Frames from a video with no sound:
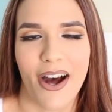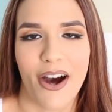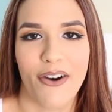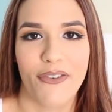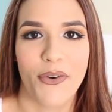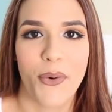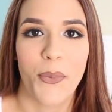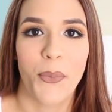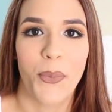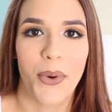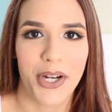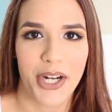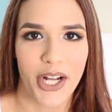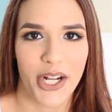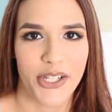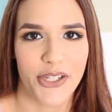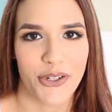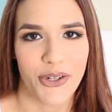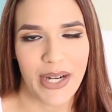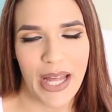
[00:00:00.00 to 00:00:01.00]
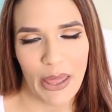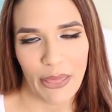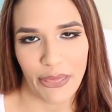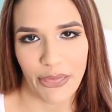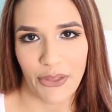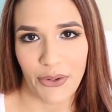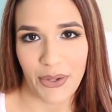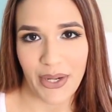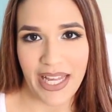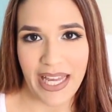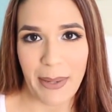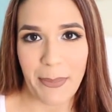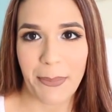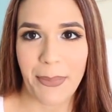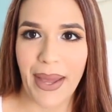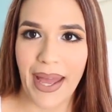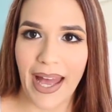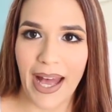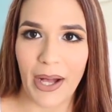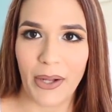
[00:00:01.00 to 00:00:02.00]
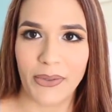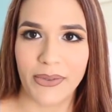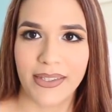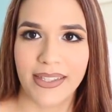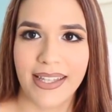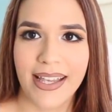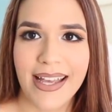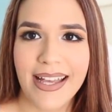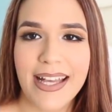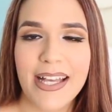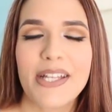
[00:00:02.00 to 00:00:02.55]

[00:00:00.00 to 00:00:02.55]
of 130 pounds.